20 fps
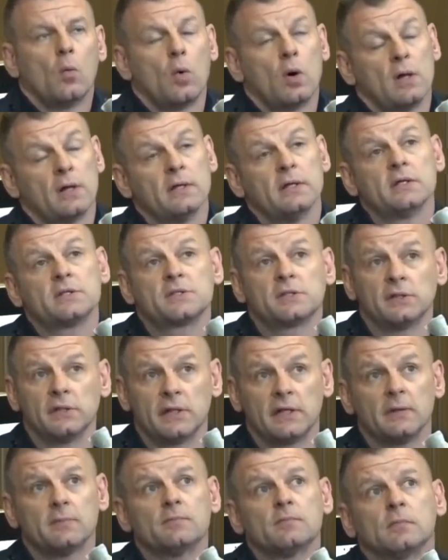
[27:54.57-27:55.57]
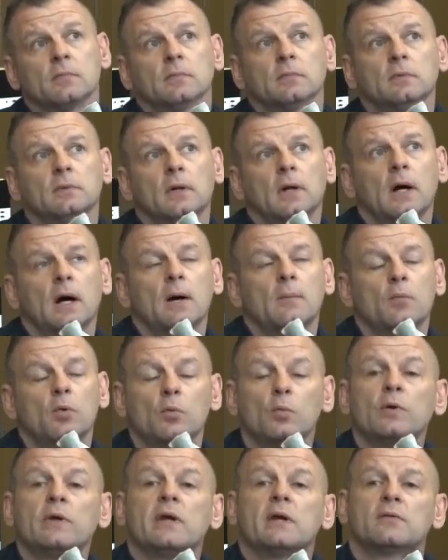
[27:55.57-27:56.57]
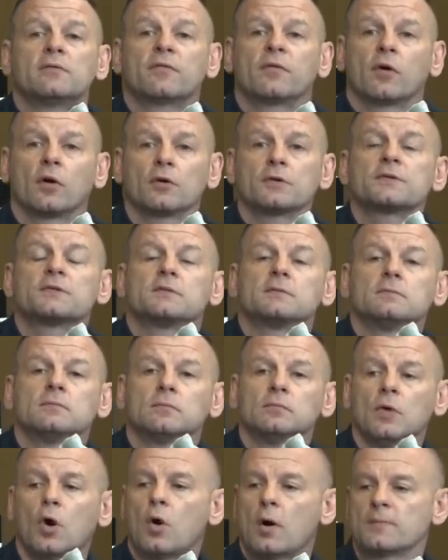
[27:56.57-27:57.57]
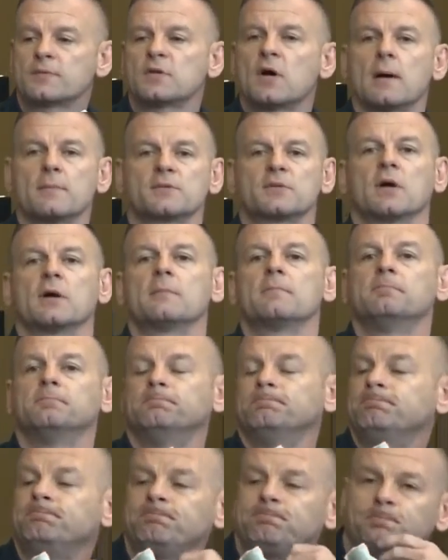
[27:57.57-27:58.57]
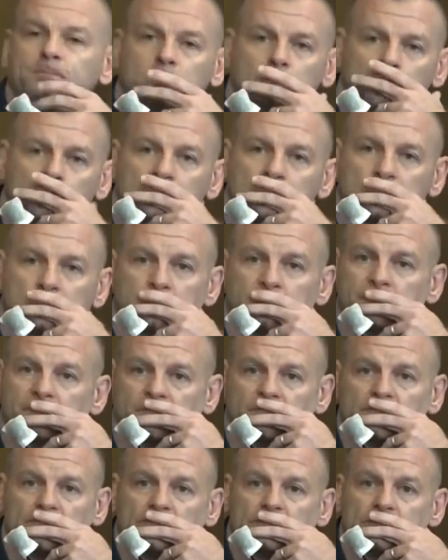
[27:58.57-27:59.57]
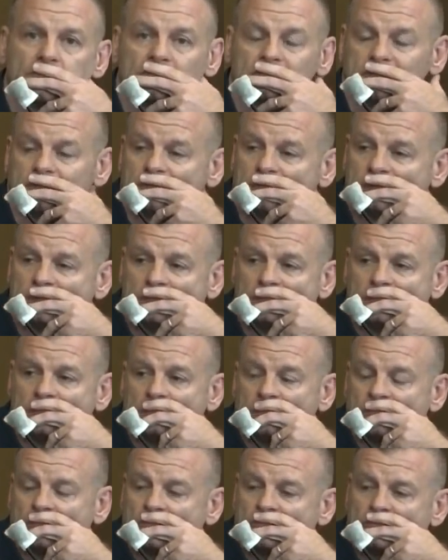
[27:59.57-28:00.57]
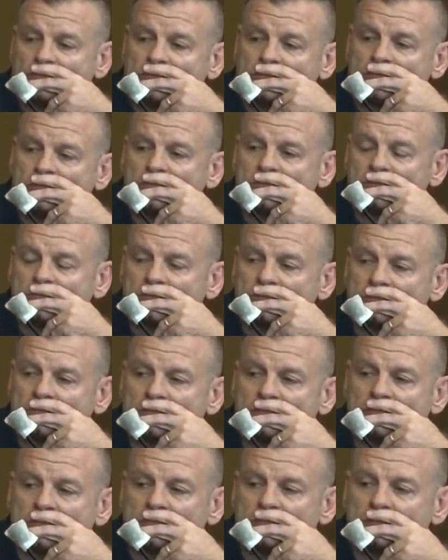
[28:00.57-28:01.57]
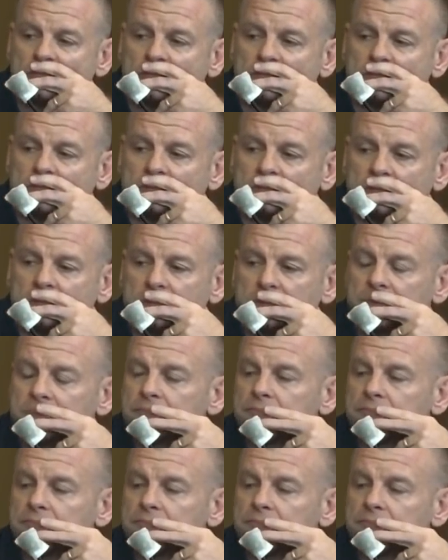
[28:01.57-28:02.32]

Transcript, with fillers: Well, initially, um, when we had first, uh, hold on oh, I'm sorry. I, i minimize this here, I didn't realize it was still here, so hold, hold on a second.